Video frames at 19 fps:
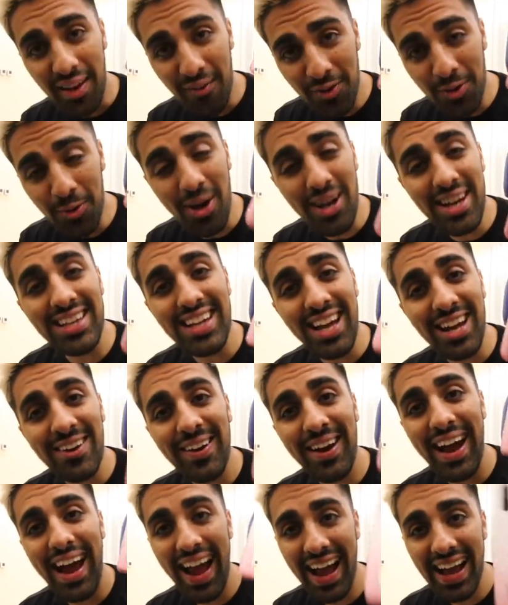If you want to get
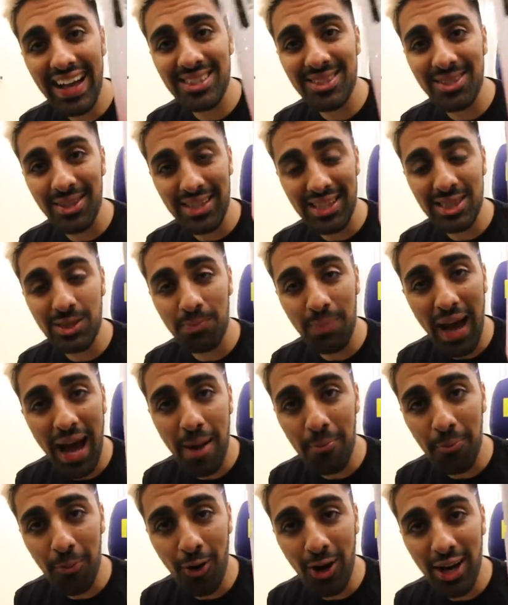your hands on this
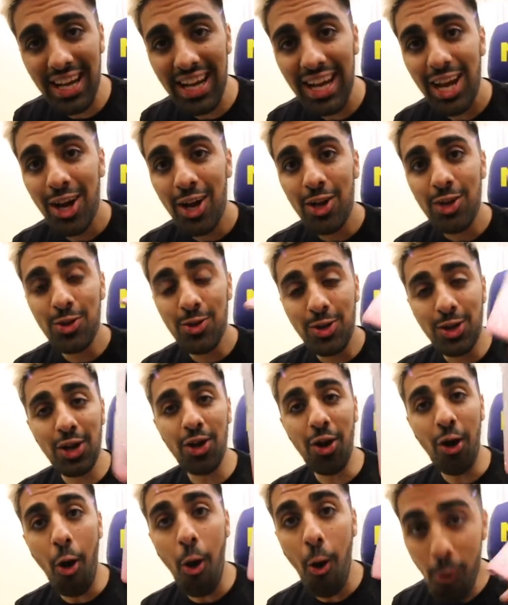bad boy, you
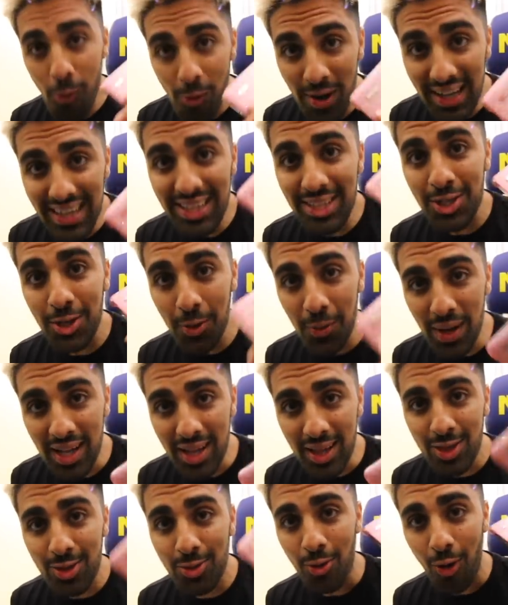can only do
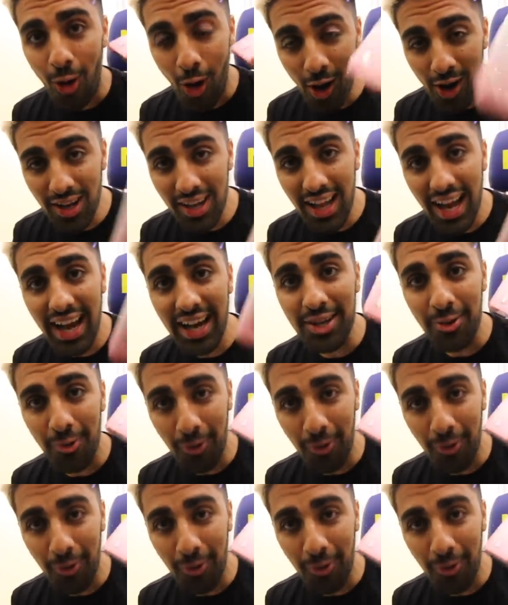it through online